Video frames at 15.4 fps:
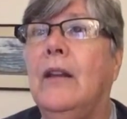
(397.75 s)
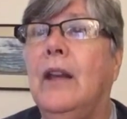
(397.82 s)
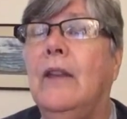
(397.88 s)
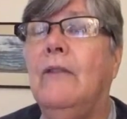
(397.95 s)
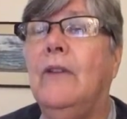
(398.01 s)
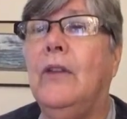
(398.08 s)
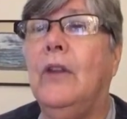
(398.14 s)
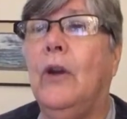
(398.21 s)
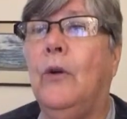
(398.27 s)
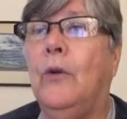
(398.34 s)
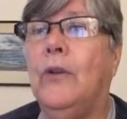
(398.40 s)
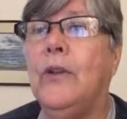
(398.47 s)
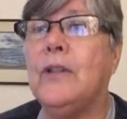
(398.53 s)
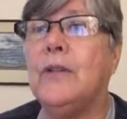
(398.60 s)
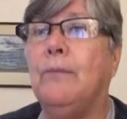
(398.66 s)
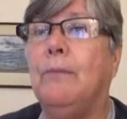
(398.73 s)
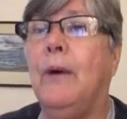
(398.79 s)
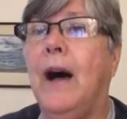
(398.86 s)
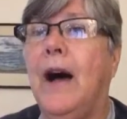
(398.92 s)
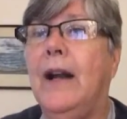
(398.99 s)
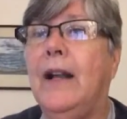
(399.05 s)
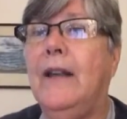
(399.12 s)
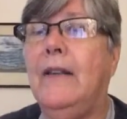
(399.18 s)
even though this
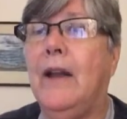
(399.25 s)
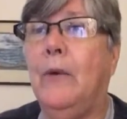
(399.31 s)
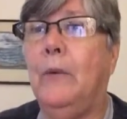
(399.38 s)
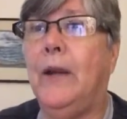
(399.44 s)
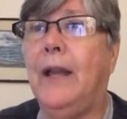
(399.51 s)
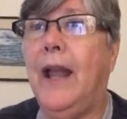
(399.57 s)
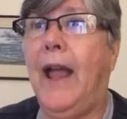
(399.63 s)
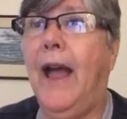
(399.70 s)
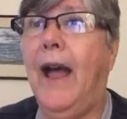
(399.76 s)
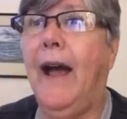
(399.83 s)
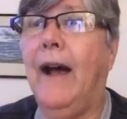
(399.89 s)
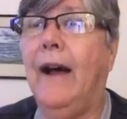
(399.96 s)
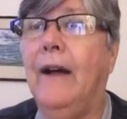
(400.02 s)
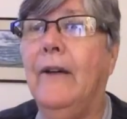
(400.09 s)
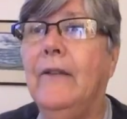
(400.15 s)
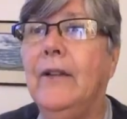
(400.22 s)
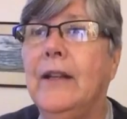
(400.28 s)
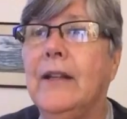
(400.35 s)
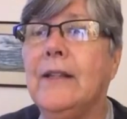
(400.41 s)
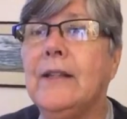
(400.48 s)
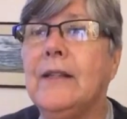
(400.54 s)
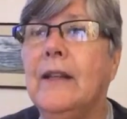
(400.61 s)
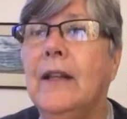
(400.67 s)
body that we have
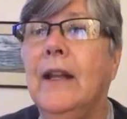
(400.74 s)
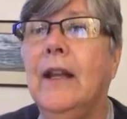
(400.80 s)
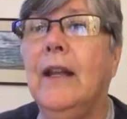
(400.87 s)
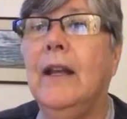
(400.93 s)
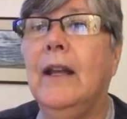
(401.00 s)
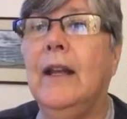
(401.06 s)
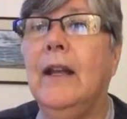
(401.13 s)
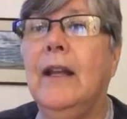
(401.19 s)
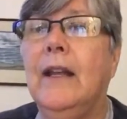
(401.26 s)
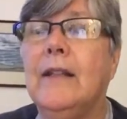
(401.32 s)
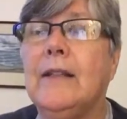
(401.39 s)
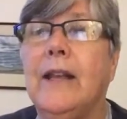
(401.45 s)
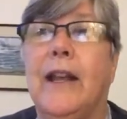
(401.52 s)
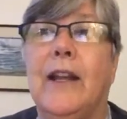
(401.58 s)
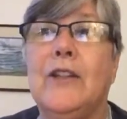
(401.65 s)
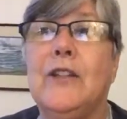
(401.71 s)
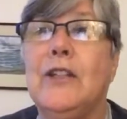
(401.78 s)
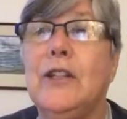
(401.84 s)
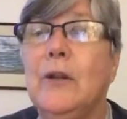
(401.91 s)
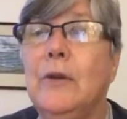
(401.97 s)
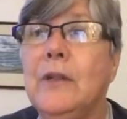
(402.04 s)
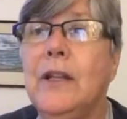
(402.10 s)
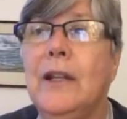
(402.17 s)
is like a
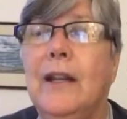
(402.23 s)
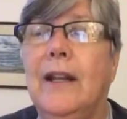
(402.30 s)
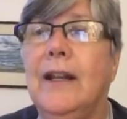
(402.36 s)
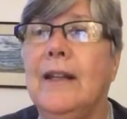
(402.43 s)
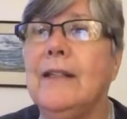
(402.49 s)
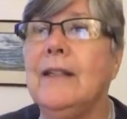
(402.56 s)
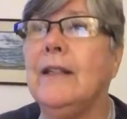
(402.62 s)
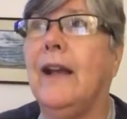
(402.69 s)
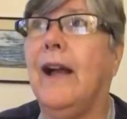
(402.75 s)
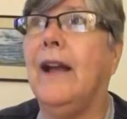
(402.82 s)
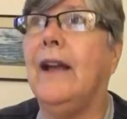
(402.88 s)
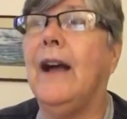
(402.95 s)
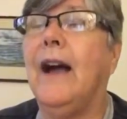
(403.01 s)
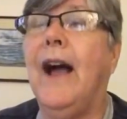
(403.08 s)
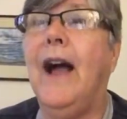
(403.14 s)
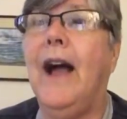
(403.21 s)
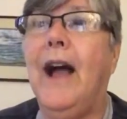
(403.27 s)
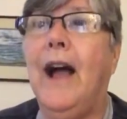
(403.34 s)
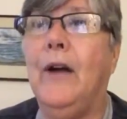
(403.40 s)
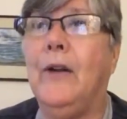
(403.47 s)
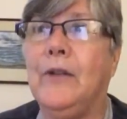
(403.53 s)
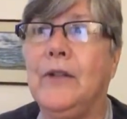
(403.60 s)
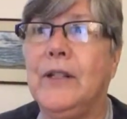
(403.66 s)
suit, it's like a
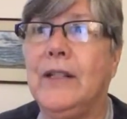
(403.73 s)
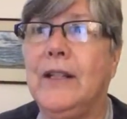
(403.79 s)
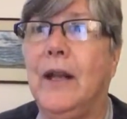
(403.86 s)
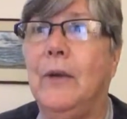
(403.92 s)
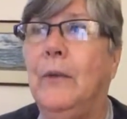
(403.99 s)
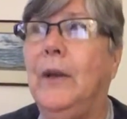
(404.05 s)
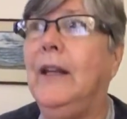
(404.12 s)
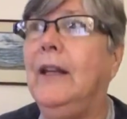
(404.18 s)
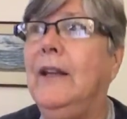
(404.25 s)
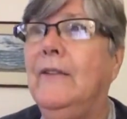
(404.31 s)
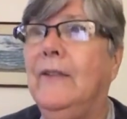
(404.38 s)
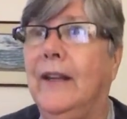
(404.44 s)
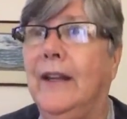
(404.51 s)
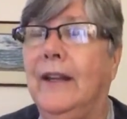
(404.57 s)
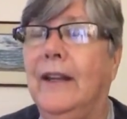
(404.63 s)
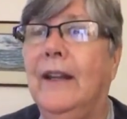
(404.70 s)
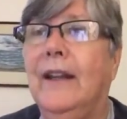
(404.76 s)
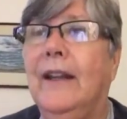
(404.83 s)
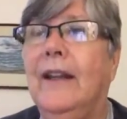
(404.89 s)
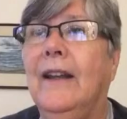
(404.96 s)
house that we live in,